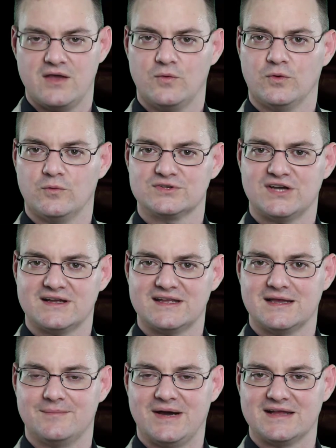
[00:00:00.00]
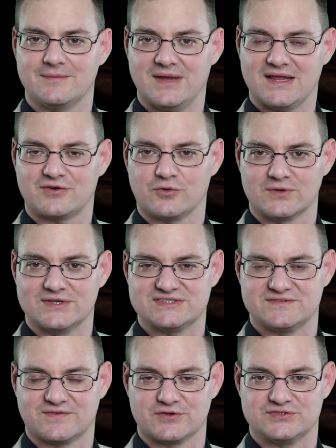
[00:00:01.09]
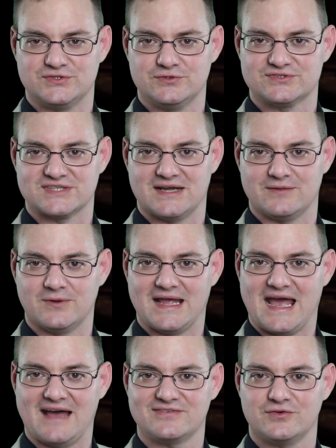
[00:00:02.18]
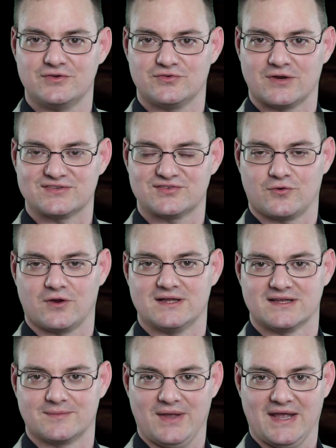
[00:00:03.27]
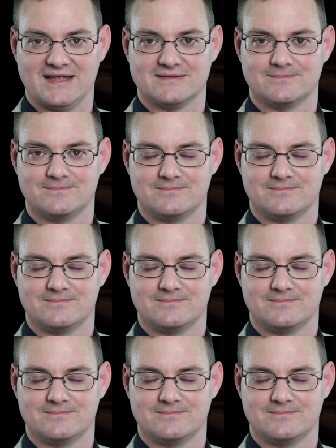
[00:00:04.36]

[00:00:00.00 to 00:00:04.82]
When we're talking about a medical reason for suicide, we have to address chronic pain.